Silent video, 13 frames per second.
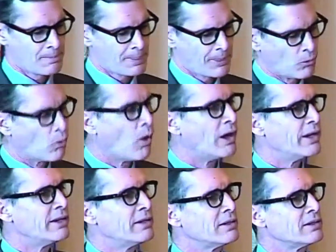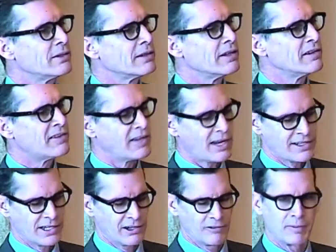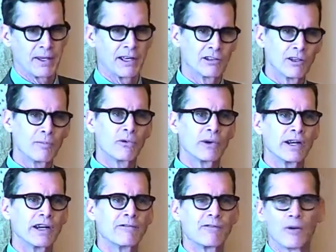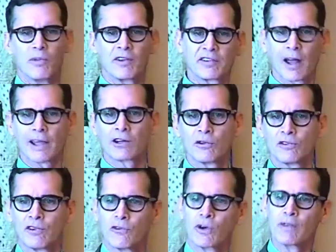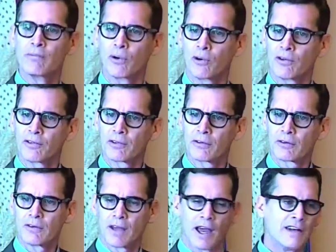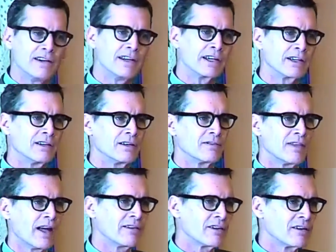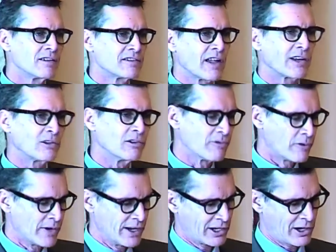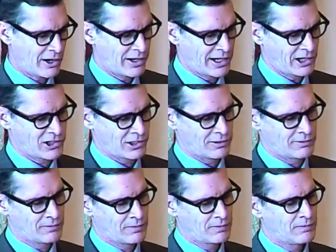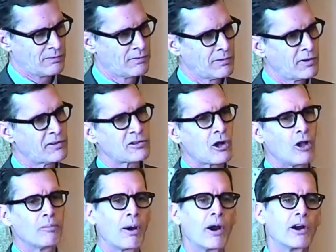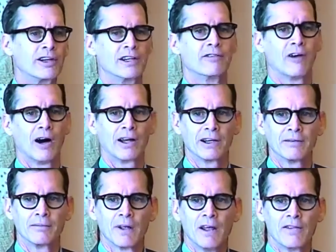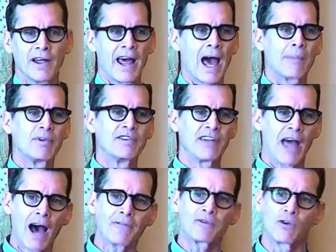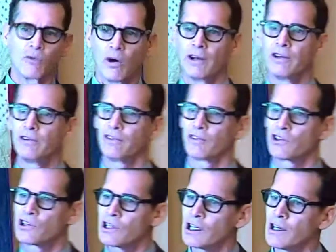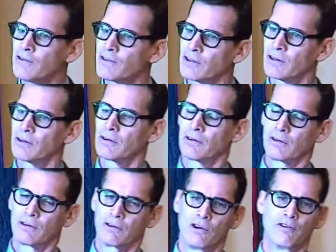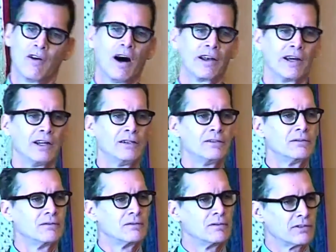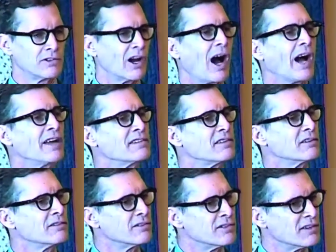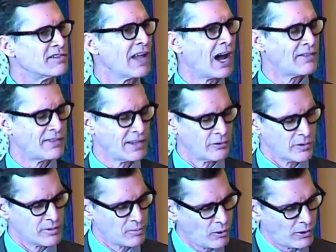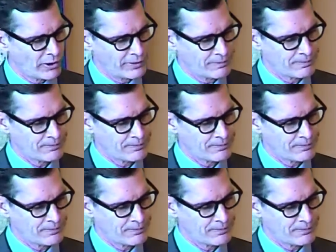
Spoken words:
One is the idea of being liberated from the cycles of rebirth, ending that cycle of reincarnation. This is called parinirvana. That happens after one who's achieved nirvana dies and is not then reborn.